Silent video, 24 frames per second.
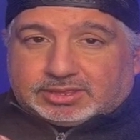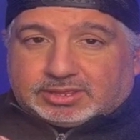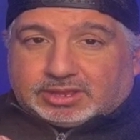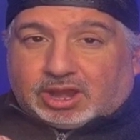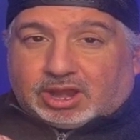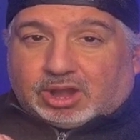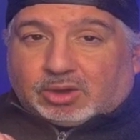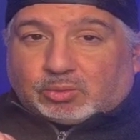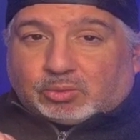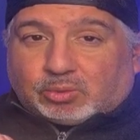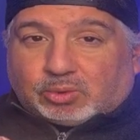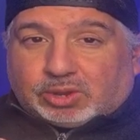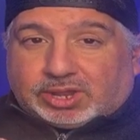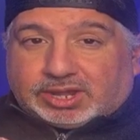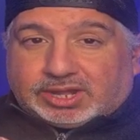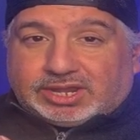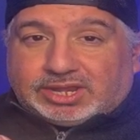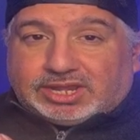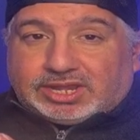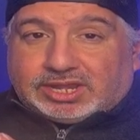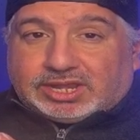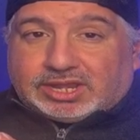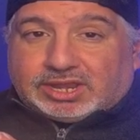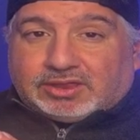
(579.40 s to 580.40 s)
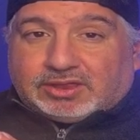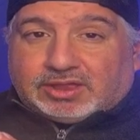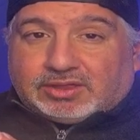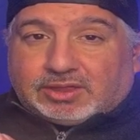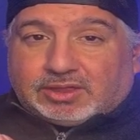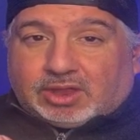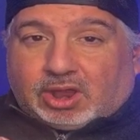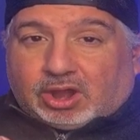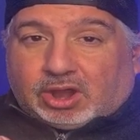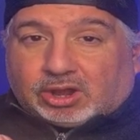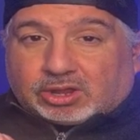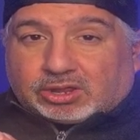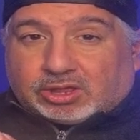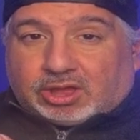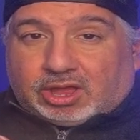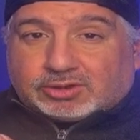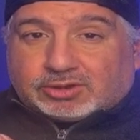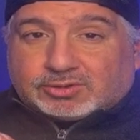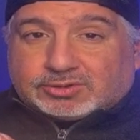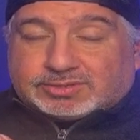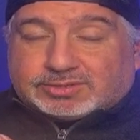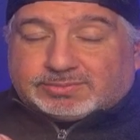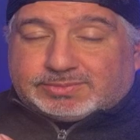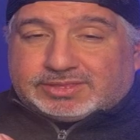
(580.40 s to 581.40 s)
are running our
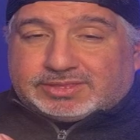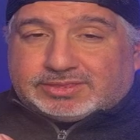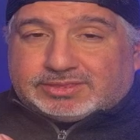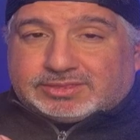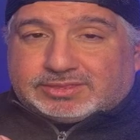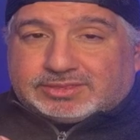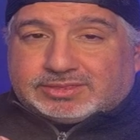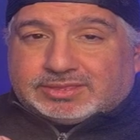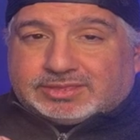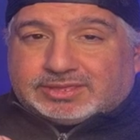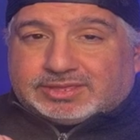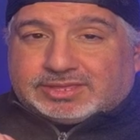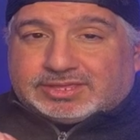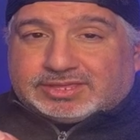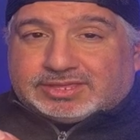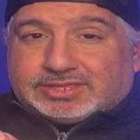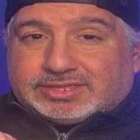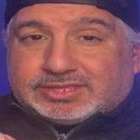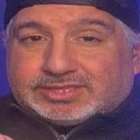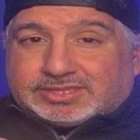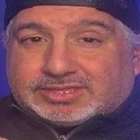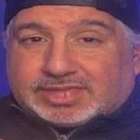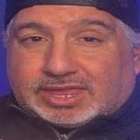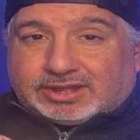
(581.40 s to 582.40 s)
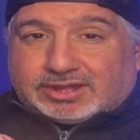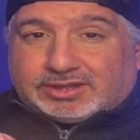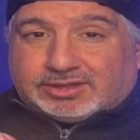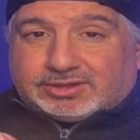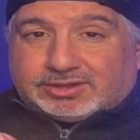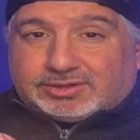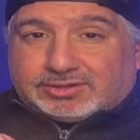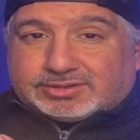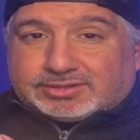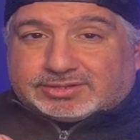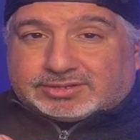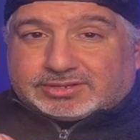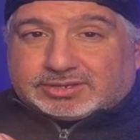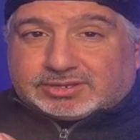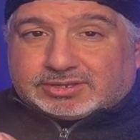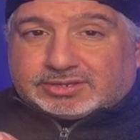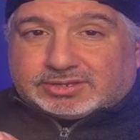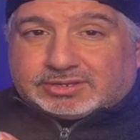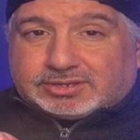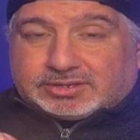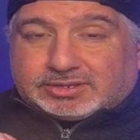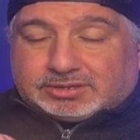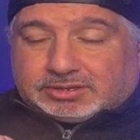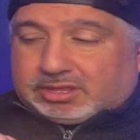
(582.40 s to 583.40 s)
congressmen, senators,
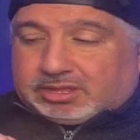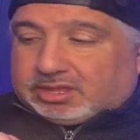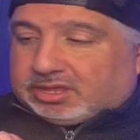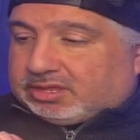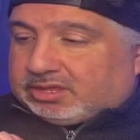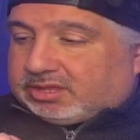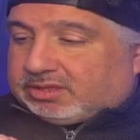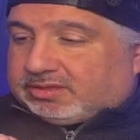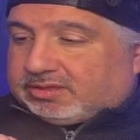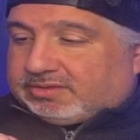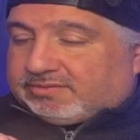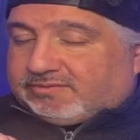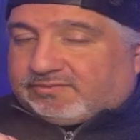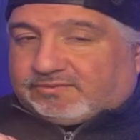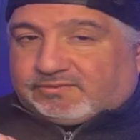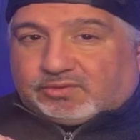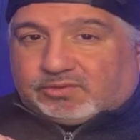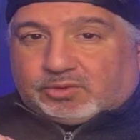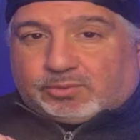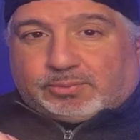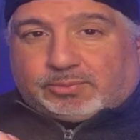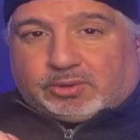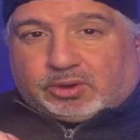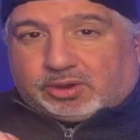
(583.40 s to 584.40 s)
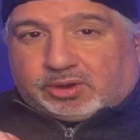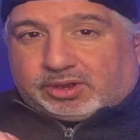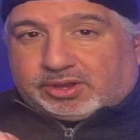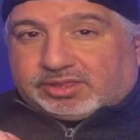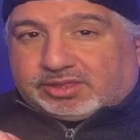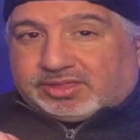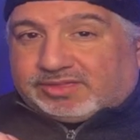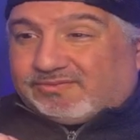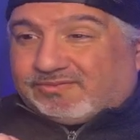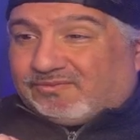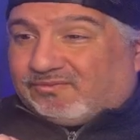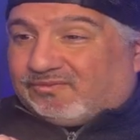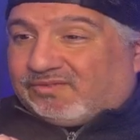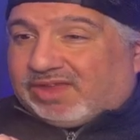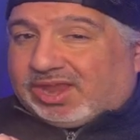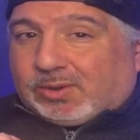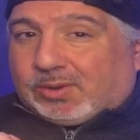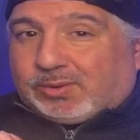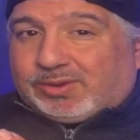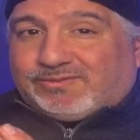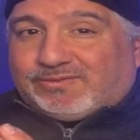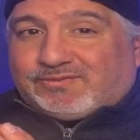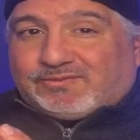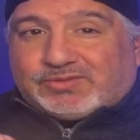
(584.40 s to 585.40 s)
full board.
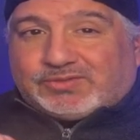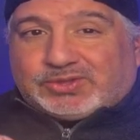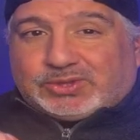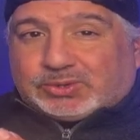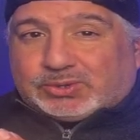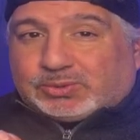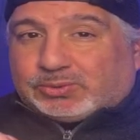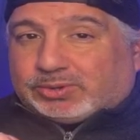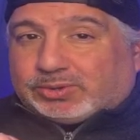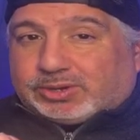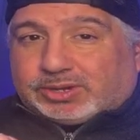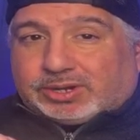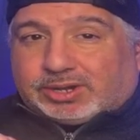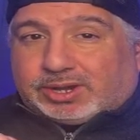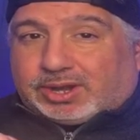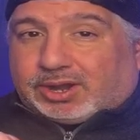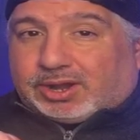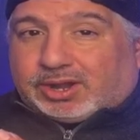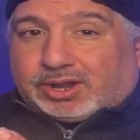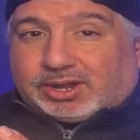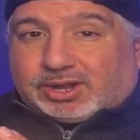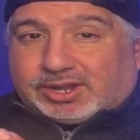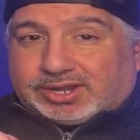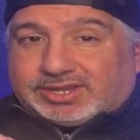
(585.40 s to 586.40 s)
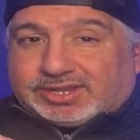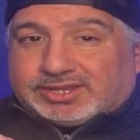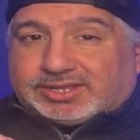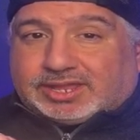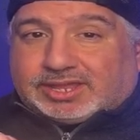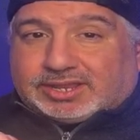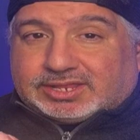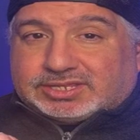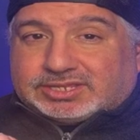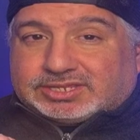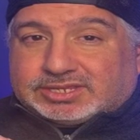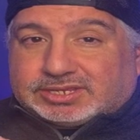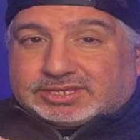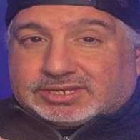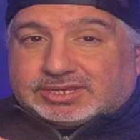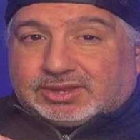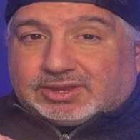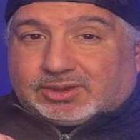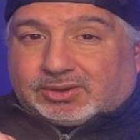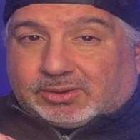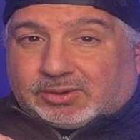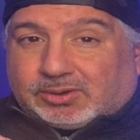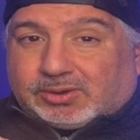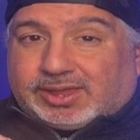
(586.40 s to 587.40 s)
Very few are intelligent
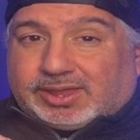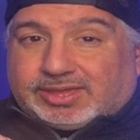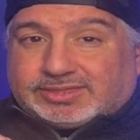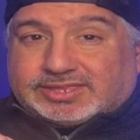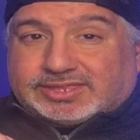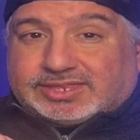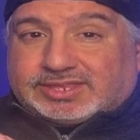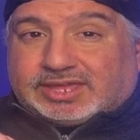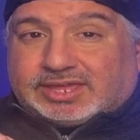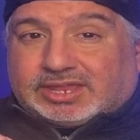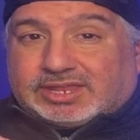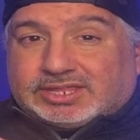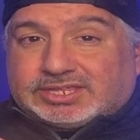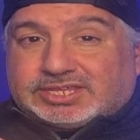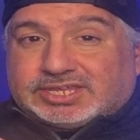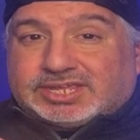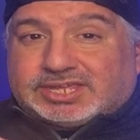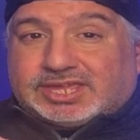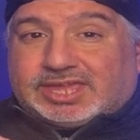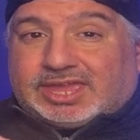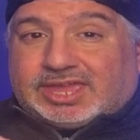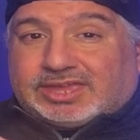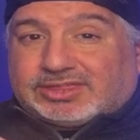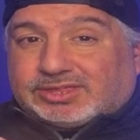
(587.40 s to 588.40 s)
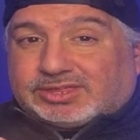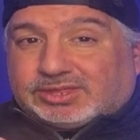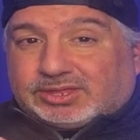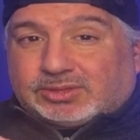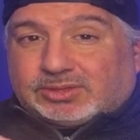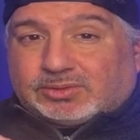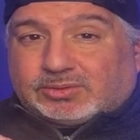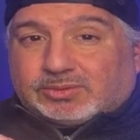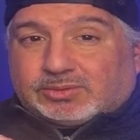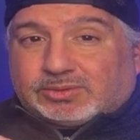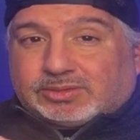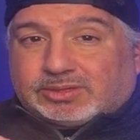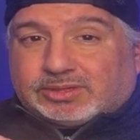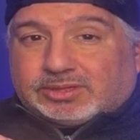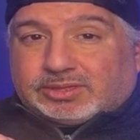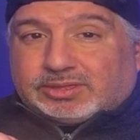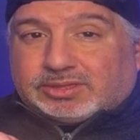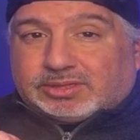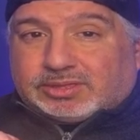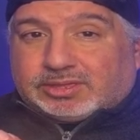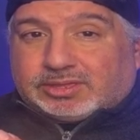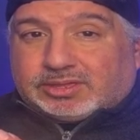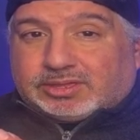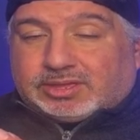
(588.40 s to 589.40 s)
or as intelligent as you.
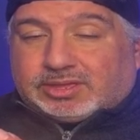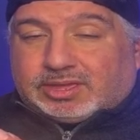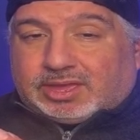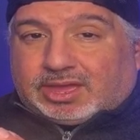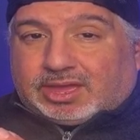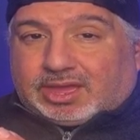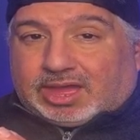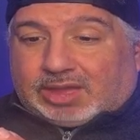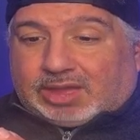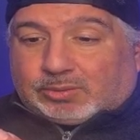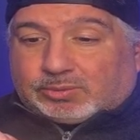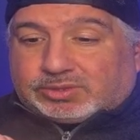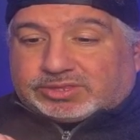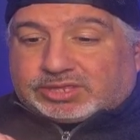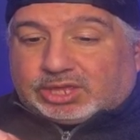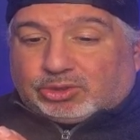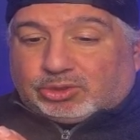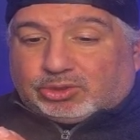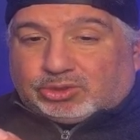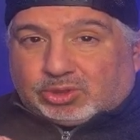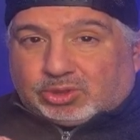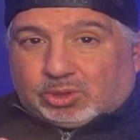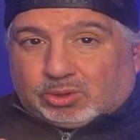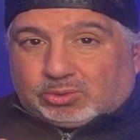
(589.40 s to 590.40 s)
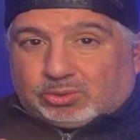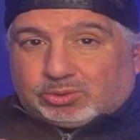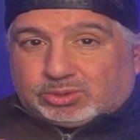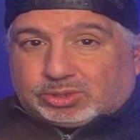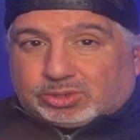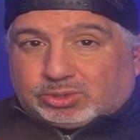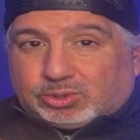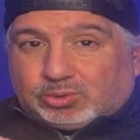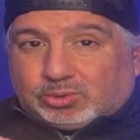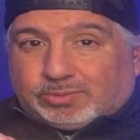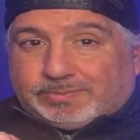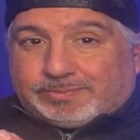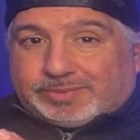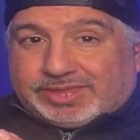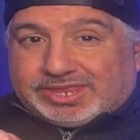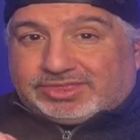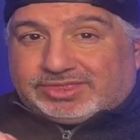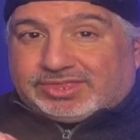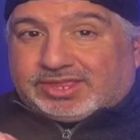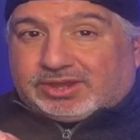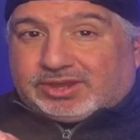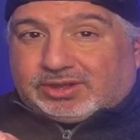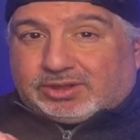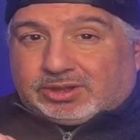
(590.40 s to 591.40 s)
I would say those who've
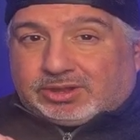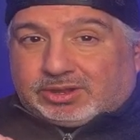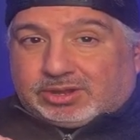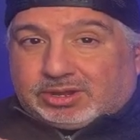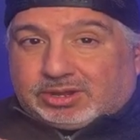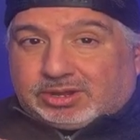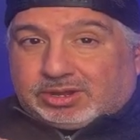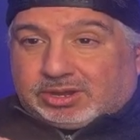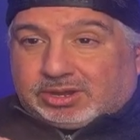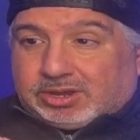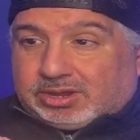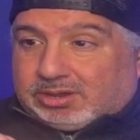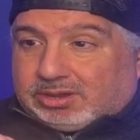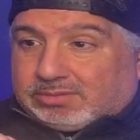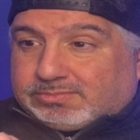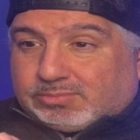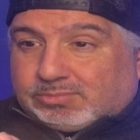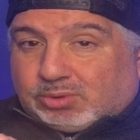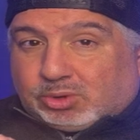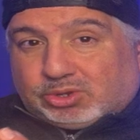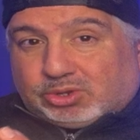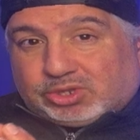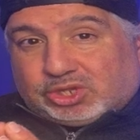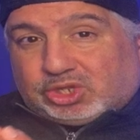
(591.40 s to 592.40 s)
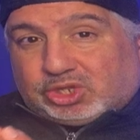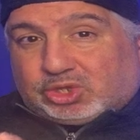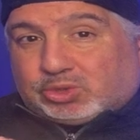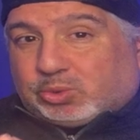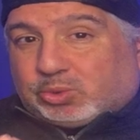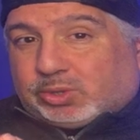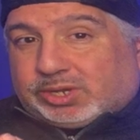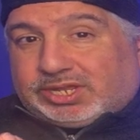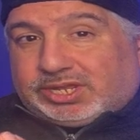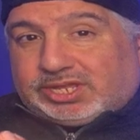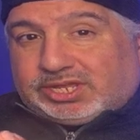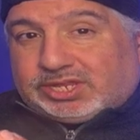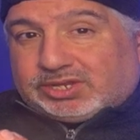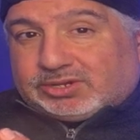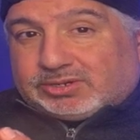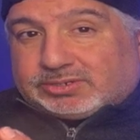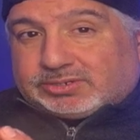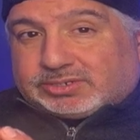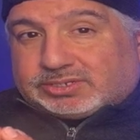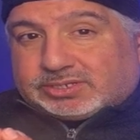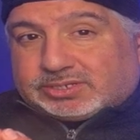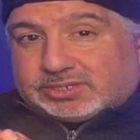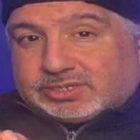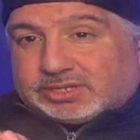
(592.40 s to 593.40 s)
been there more than 20
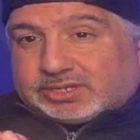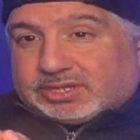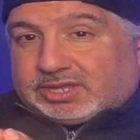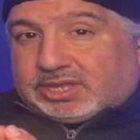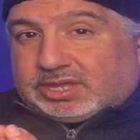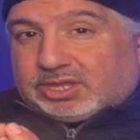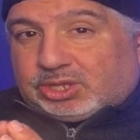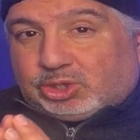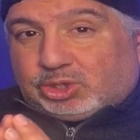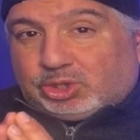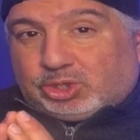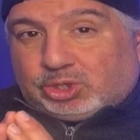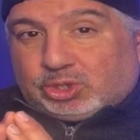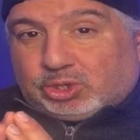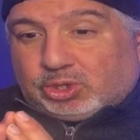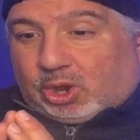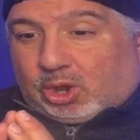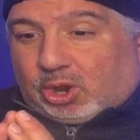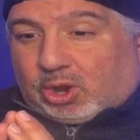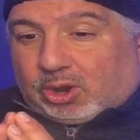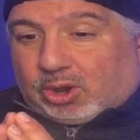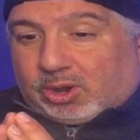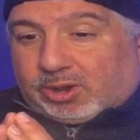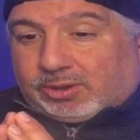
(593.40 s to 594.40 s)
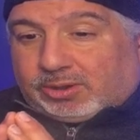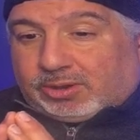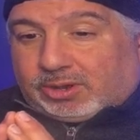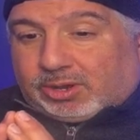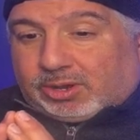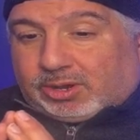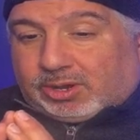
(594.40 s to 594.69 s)
years are